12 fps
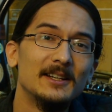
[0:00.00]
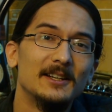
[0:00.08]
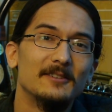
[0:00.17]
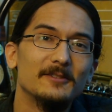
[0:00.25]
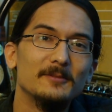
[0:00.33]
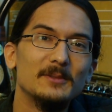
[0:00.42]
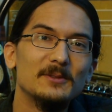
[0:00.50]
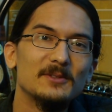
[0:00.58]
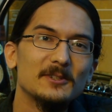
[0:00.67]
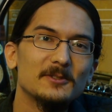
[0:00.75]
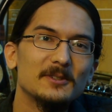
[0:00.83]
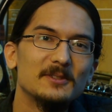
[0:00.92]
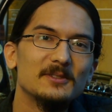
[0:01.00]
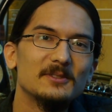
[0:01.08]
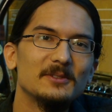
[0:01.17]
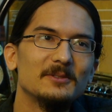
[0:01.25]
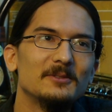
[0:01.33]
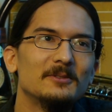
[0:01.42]
for musicians
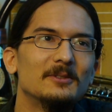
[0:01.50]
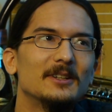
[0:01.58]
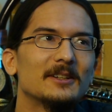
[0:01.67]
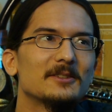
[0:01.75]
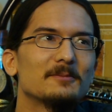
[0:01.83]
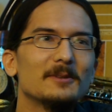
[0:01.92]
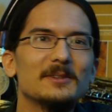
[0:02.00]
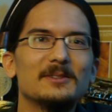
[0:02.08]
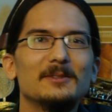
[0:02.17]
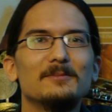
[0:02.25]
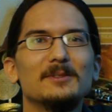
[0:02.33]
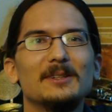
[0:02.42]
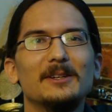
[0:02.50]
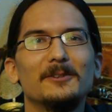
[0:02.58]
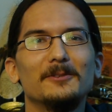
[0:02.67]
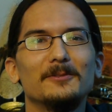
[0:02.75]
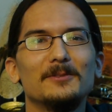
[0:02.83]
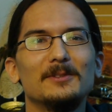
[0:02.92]
to express
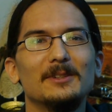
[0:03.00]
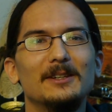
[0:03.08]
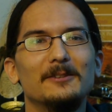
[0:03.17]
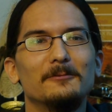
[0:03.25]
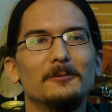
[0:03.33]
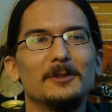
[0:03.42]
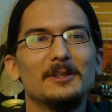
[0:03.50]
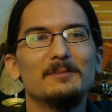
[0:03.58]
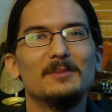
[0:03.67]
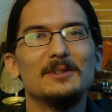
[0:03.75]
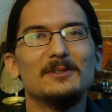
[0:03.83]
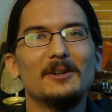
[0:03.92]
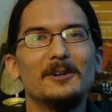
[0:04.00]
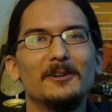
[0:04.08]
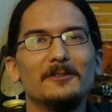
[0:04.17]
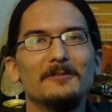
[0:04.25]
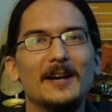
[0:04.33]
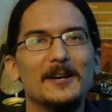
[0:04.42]
themselves in really
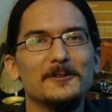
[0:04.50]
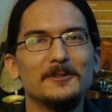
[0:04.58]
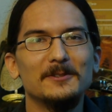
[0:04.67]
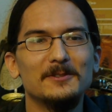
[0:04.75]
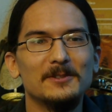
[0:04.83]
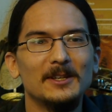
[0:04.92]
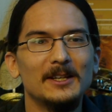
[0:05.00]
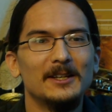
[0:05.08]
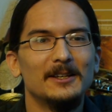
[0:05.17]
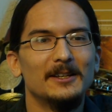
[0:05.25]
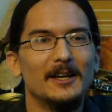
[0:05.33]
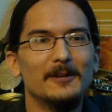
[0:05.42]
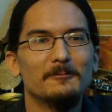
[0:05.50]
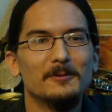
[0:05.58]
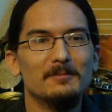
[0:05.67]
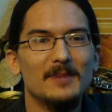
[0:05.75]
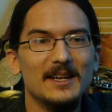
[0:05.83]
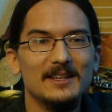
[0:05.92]
bizarre fashions and
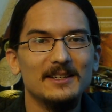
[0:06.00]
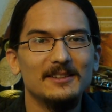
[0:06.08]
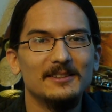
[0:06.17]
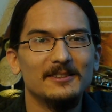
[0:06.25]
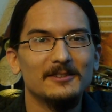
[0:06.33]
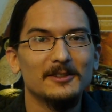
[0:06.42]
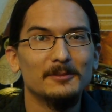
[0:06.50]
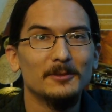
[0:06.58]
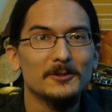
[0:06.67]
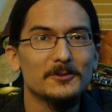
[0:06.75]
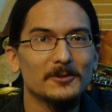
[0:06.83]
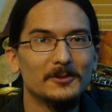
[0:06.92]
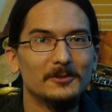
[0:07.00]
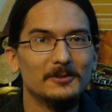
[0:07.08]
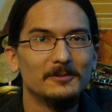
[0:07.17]
remain commercial.